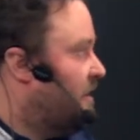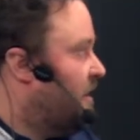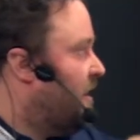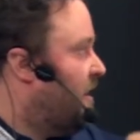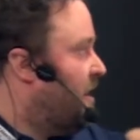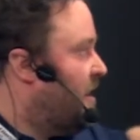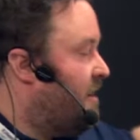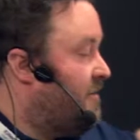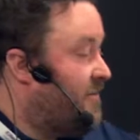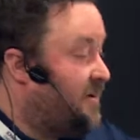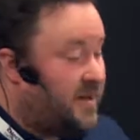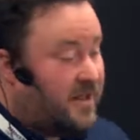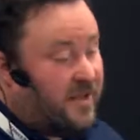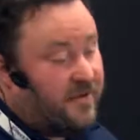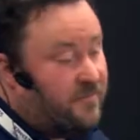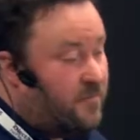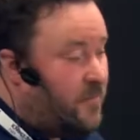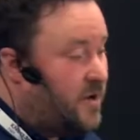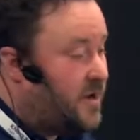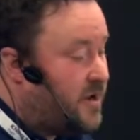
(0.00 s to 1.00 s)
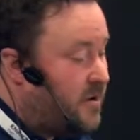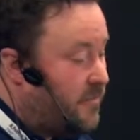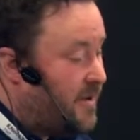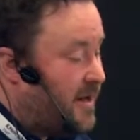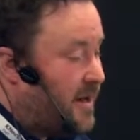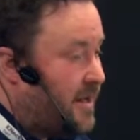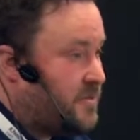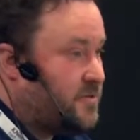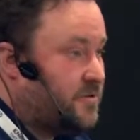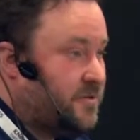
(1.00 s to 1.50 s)
I've had it even working on my
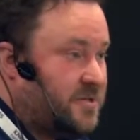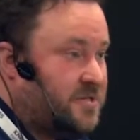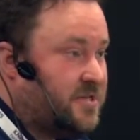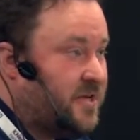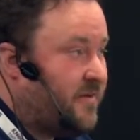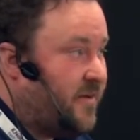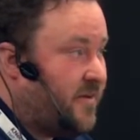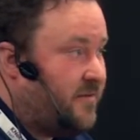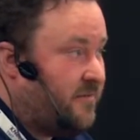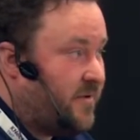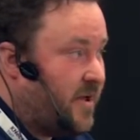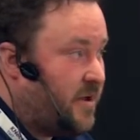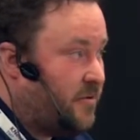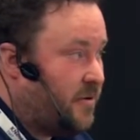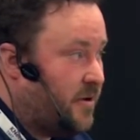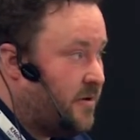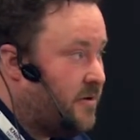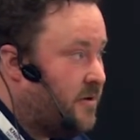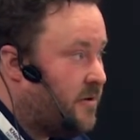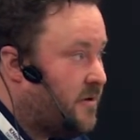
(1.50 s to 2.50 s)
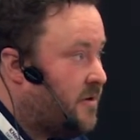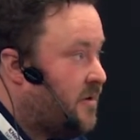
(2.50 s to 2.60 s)
laptop using Vagrant.